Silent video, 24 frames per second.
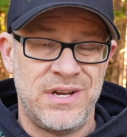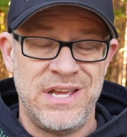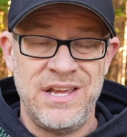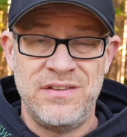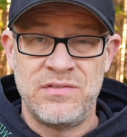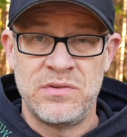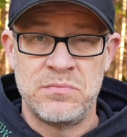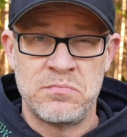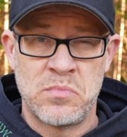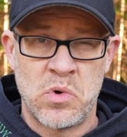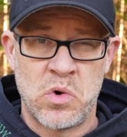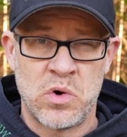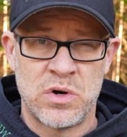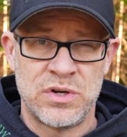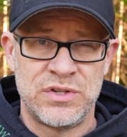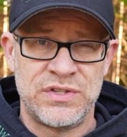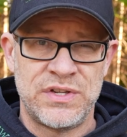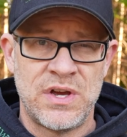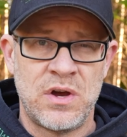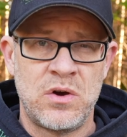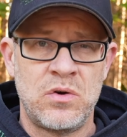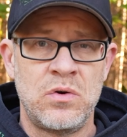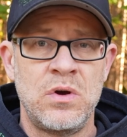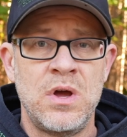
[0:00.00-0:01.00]
Even more
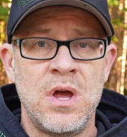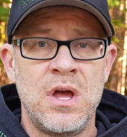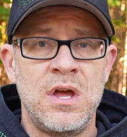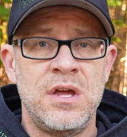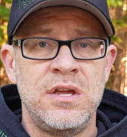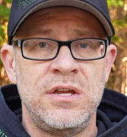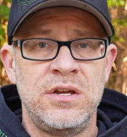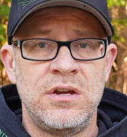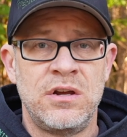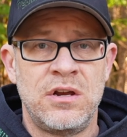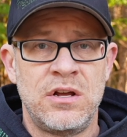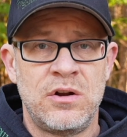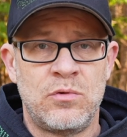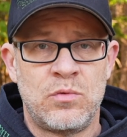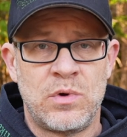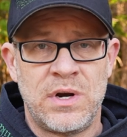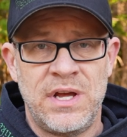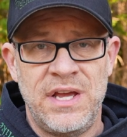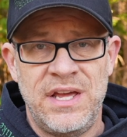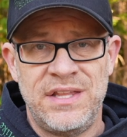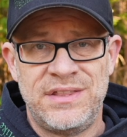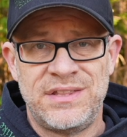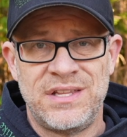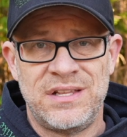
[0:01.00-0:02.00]
so, you're going to want
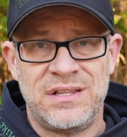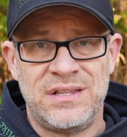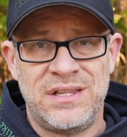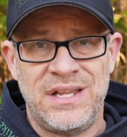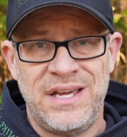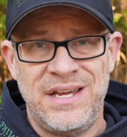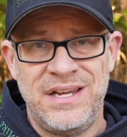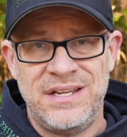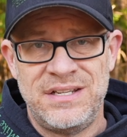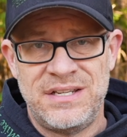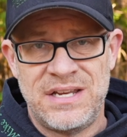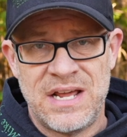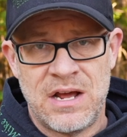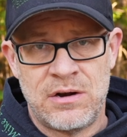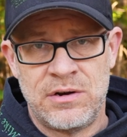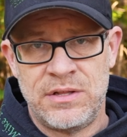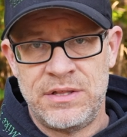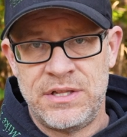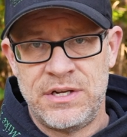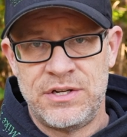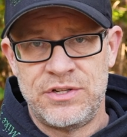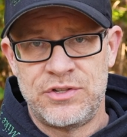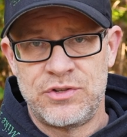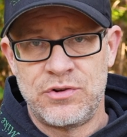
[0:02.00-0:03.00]
to hit the link down
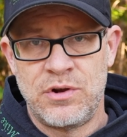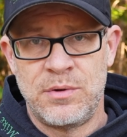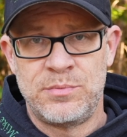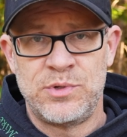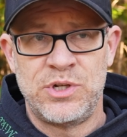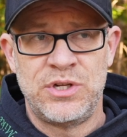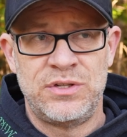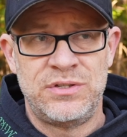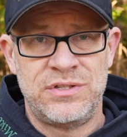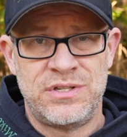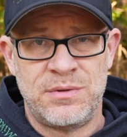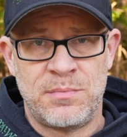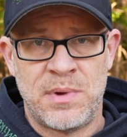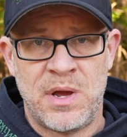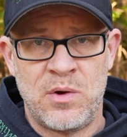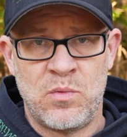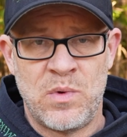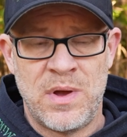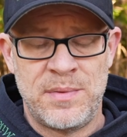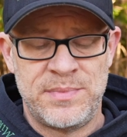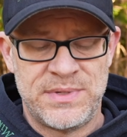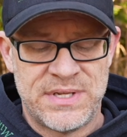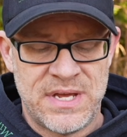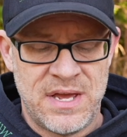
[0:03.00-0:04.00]
in the description to my
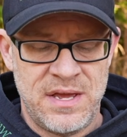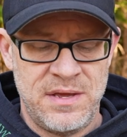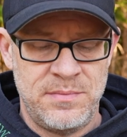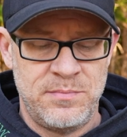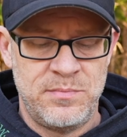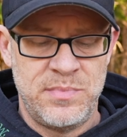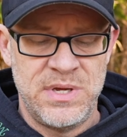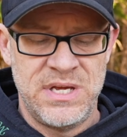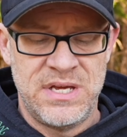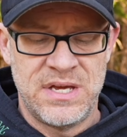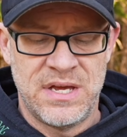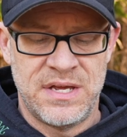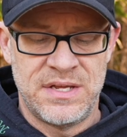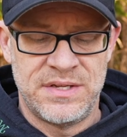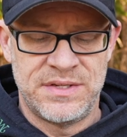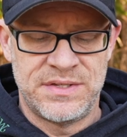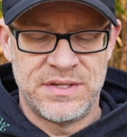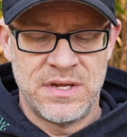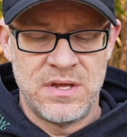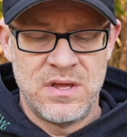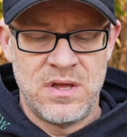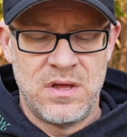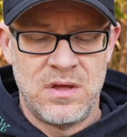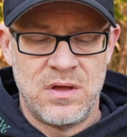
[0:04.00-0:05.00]
website,
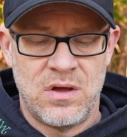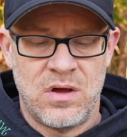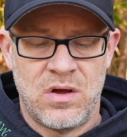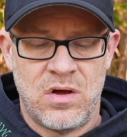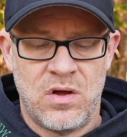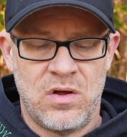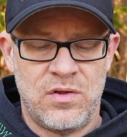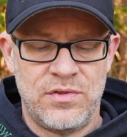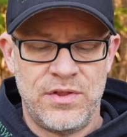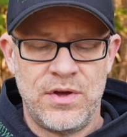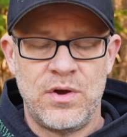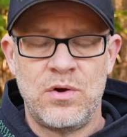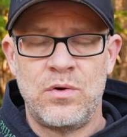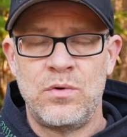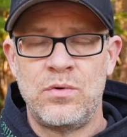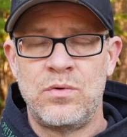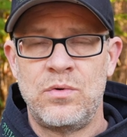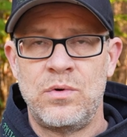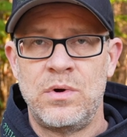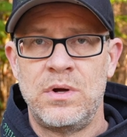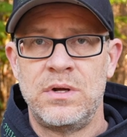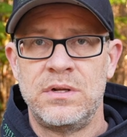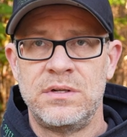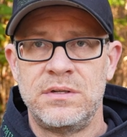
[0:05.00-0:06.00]
because
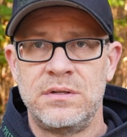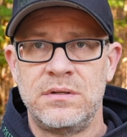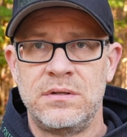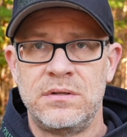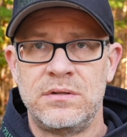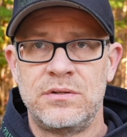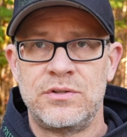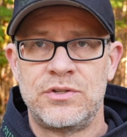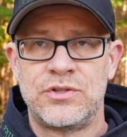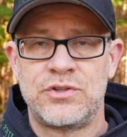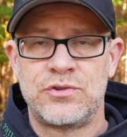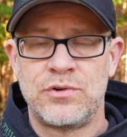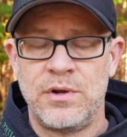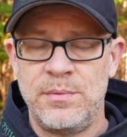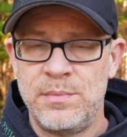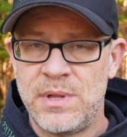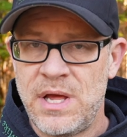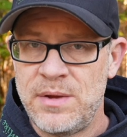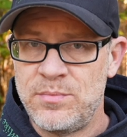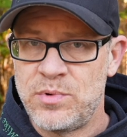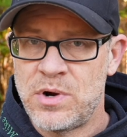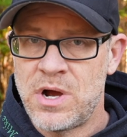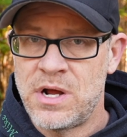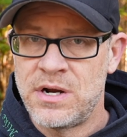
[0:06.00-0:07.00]
although
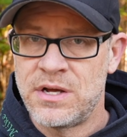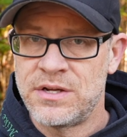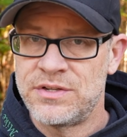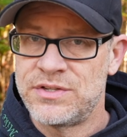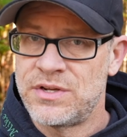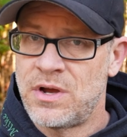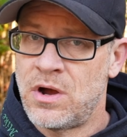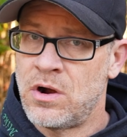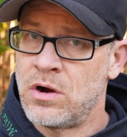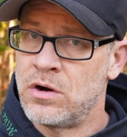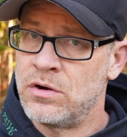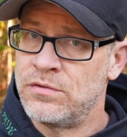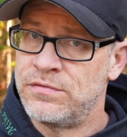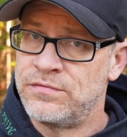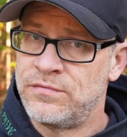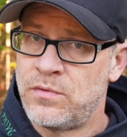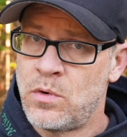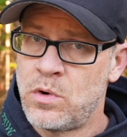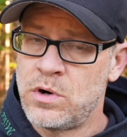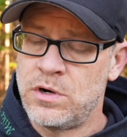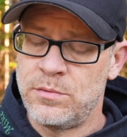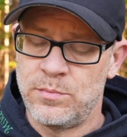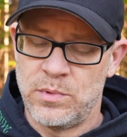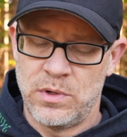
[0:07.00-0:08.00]
Streamlight products are
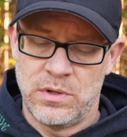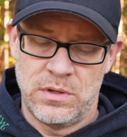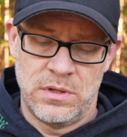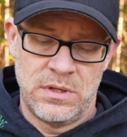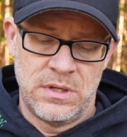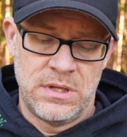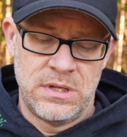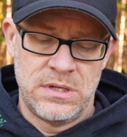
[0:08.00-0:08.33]
affordable,